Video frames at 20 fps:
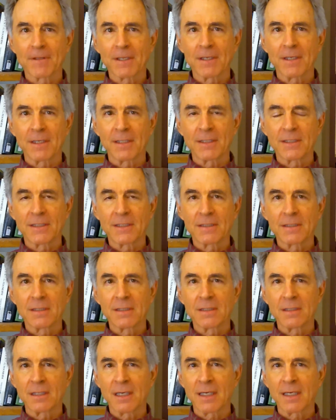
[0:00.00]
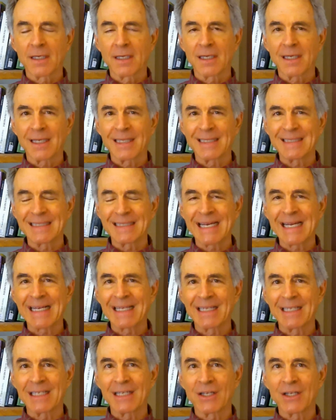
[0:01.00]
it's not
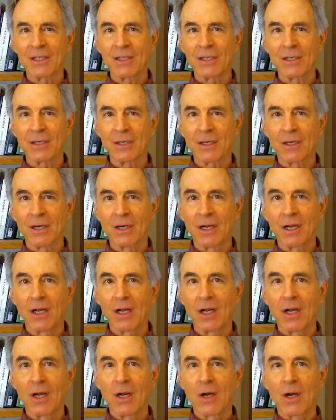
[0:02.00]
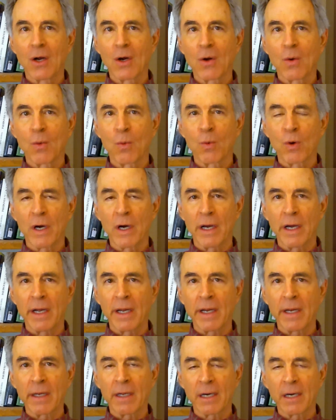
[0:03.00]
exactly clear
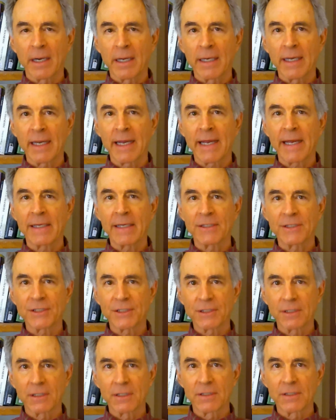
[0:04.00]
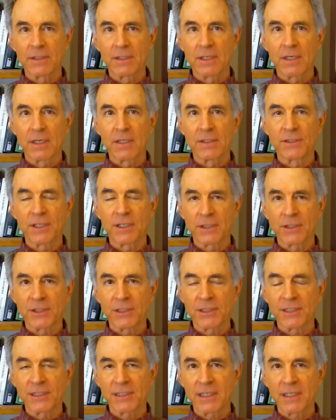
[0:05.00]
why God has such
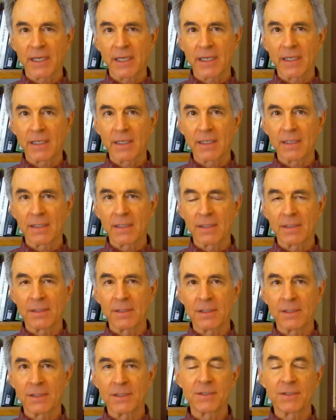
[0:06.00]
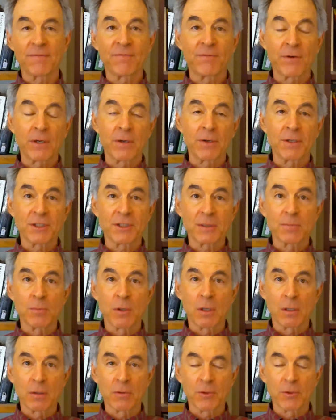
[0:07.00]
a stake in this very
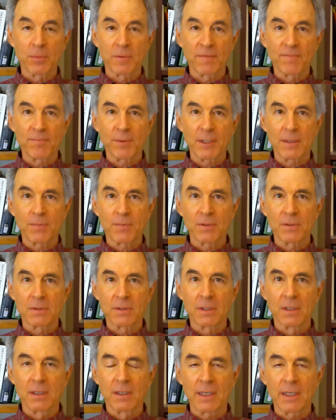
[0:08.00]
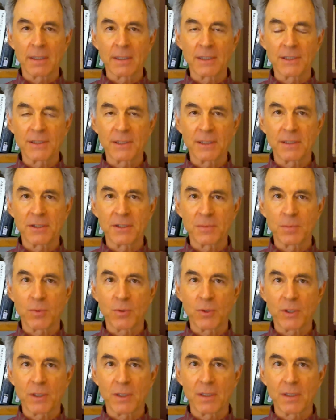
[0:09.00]
small group of people, at least at this
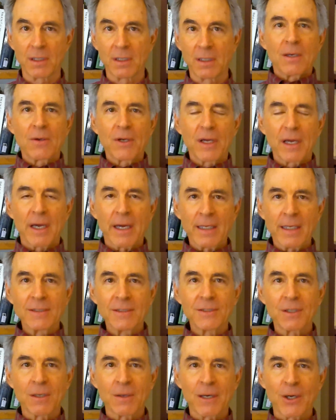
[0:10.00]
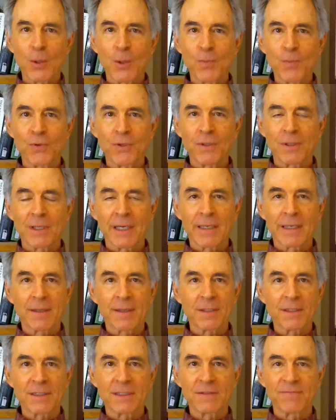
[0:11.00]
point. Okay, so I hope you like
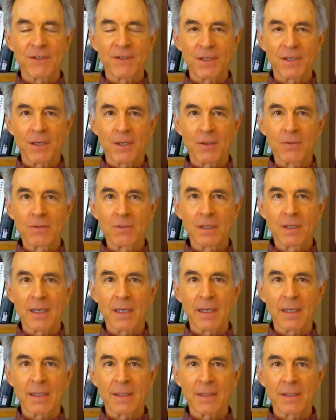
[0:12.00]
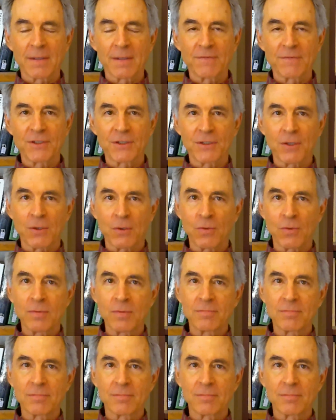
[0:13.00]
this video, and if so,